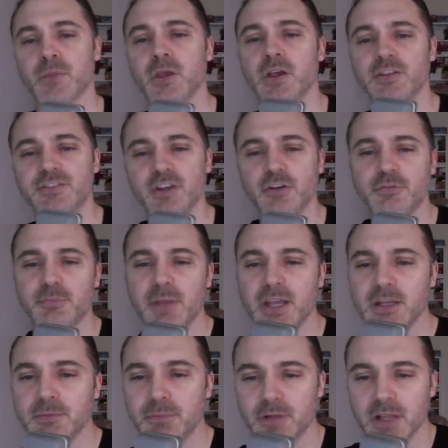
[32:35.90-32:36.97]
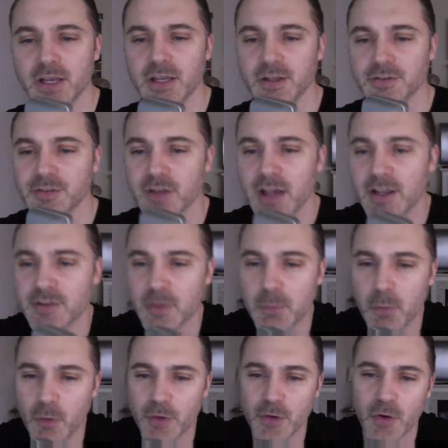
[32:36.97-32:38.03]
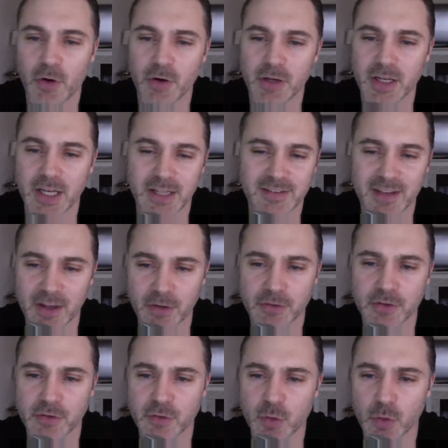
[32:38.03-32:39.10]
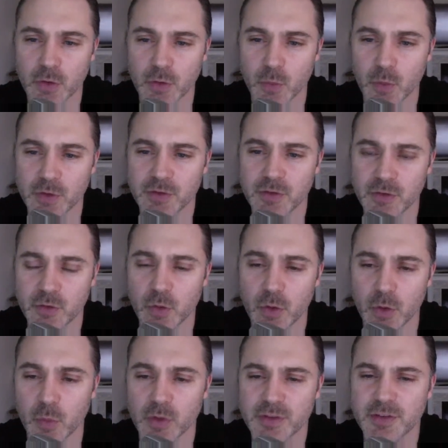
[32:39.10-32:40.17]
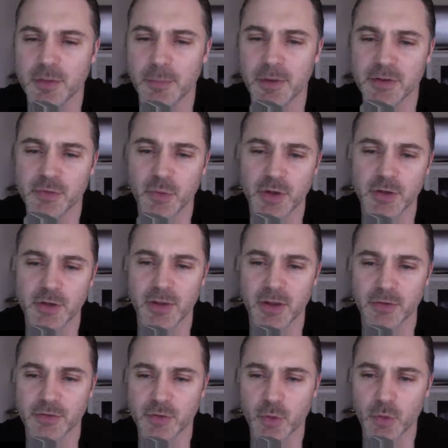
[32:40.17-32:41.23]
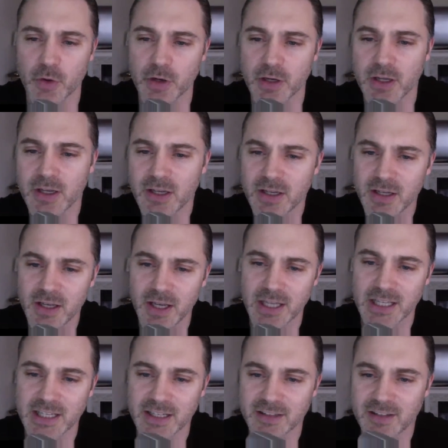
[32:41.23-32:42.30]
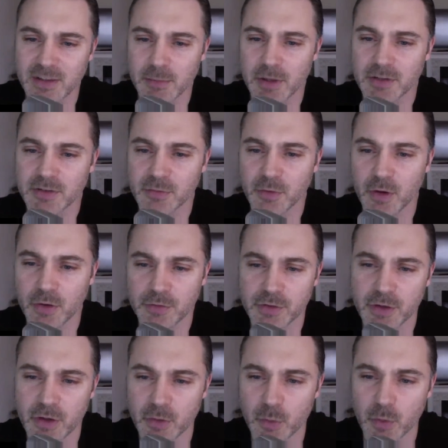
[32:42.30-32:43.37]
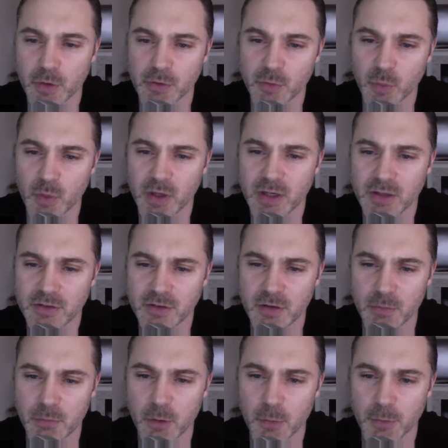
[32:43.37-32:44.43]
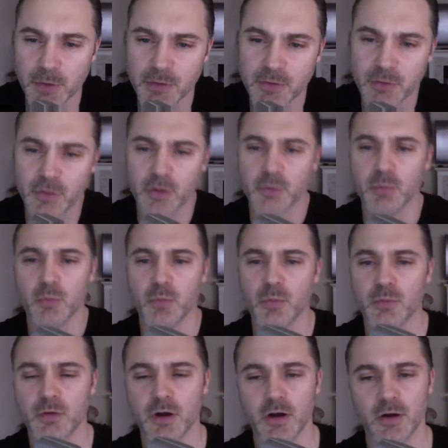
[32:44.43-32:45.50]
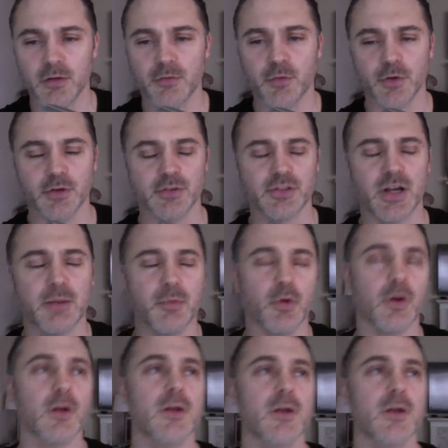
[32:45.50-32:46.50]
Self-made Blaze, as a point guard and a talented what's the best way to balance scoring and getting teammates involved? In other words, when is it appropriate to look for your shot more?